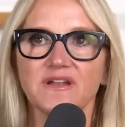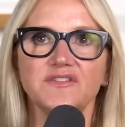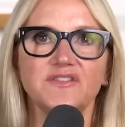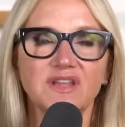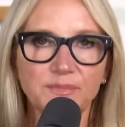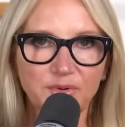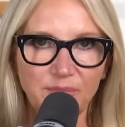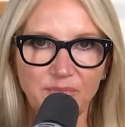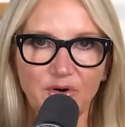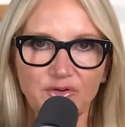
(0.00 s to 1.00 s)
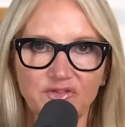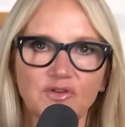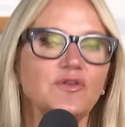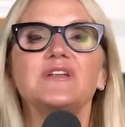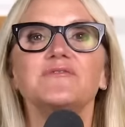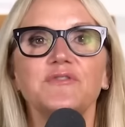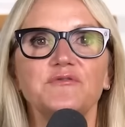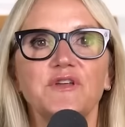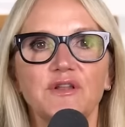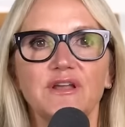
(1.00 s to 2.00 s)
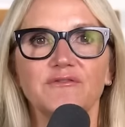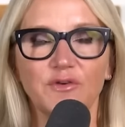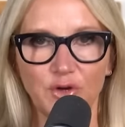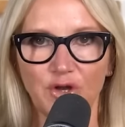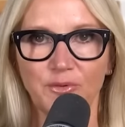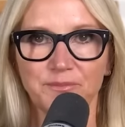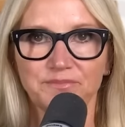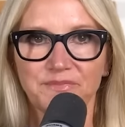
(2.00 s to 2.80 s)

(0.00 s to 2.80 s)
that is deeply personal and fulfilling for you.